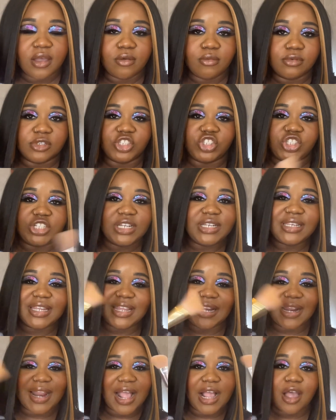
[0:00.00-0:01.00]
She
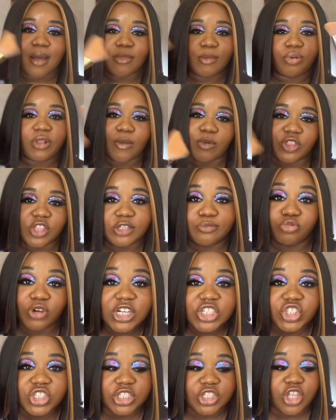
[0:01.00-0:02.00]
did not come to play with these
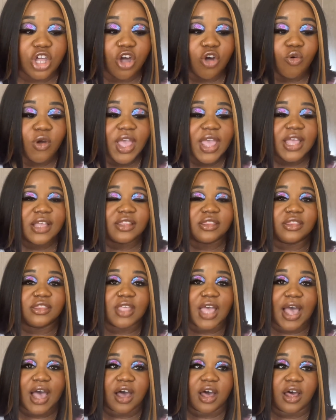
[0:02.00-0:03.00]
brushes though.
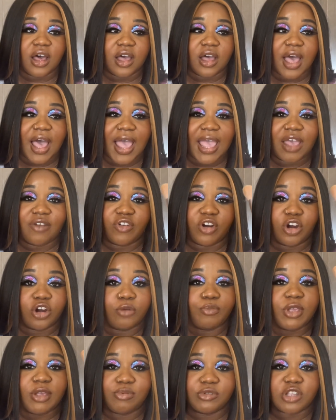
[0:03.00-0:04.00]
I have
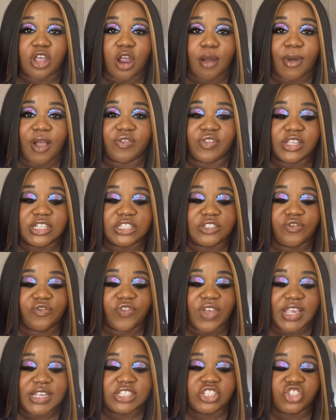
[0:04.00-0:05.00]
heard people talk about this
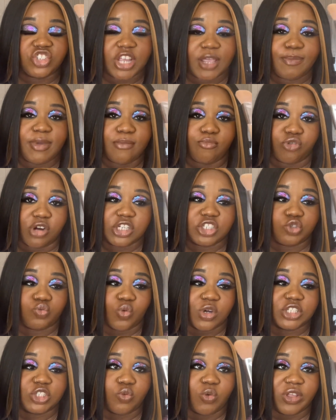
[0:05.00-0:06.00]
face shaping brush
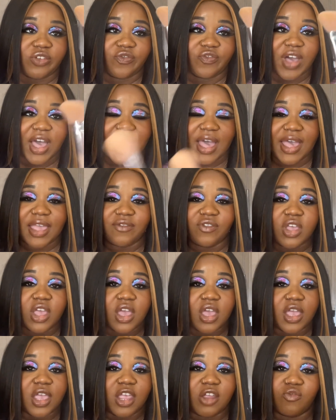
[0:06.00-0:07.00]
125,
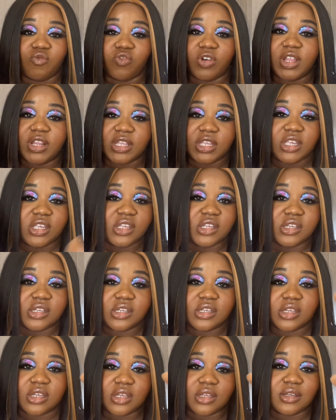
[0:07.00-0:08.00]
and really,
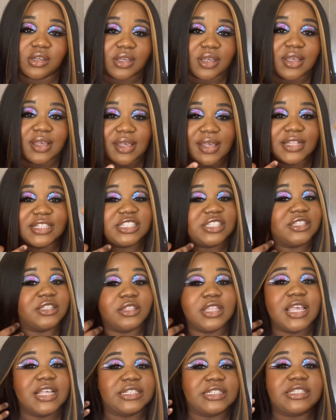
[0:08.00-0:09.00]
it's
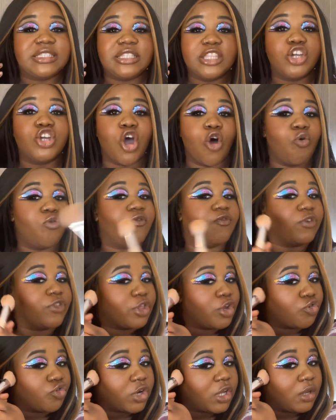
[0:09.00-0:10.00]
the GOAT for the
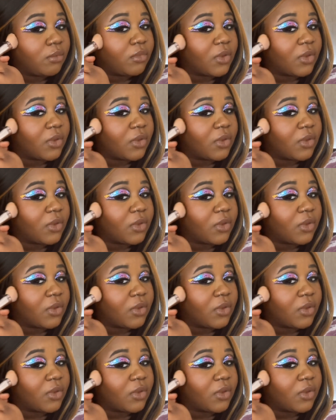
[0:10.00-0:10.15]
cream.